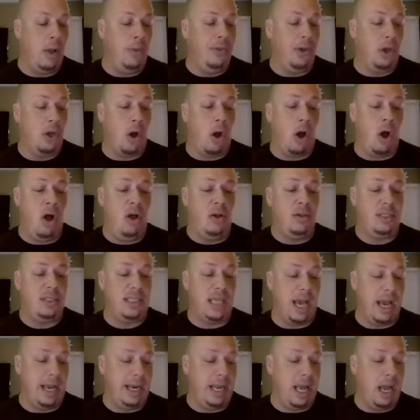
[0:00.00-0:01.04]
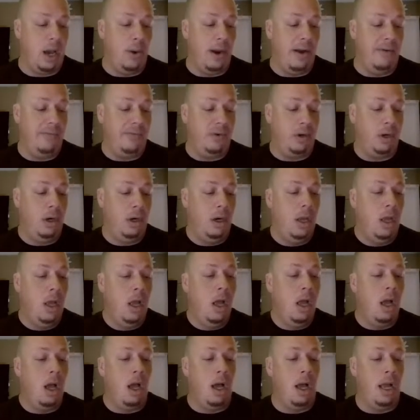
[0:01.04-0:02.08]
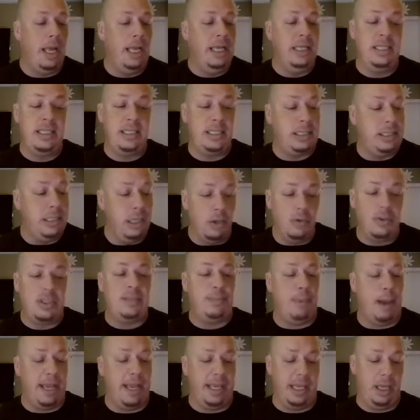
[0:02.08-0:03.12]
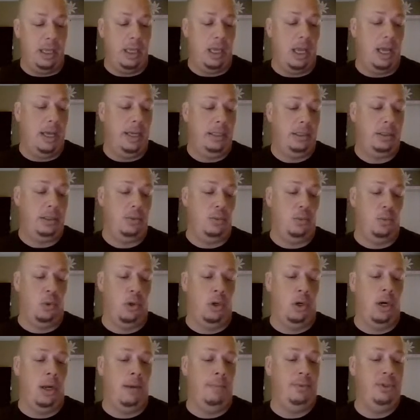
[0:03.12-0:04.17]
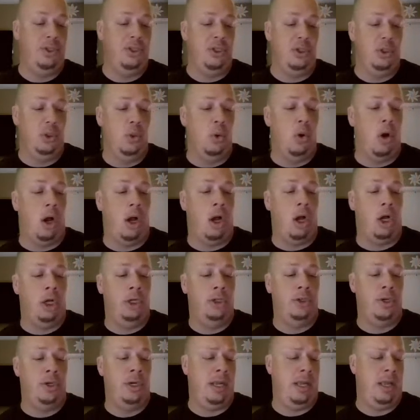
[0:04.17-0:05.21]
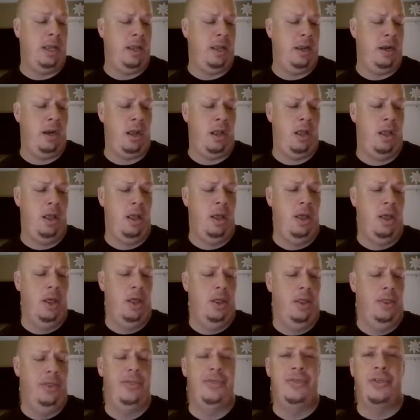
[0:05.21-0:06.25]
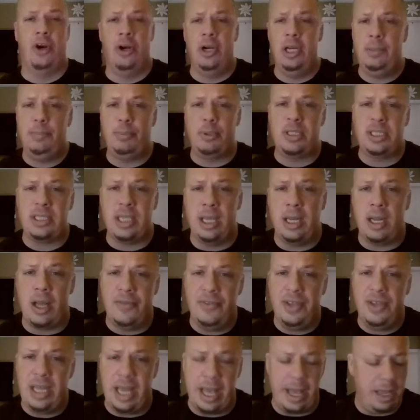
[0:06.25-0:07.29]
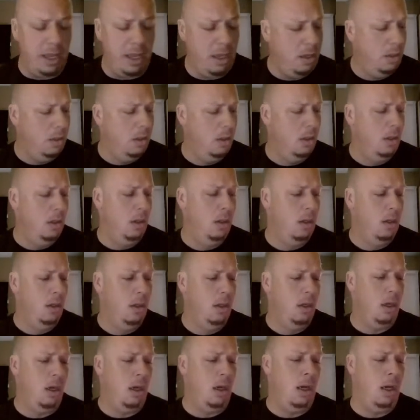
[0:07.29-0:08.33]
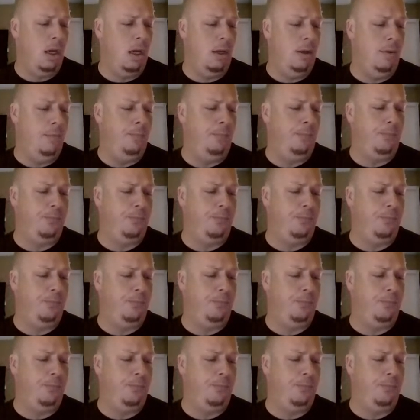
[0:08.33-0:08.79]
the call side, however, is still spiking, guys. We're up to 130% on the day. Um,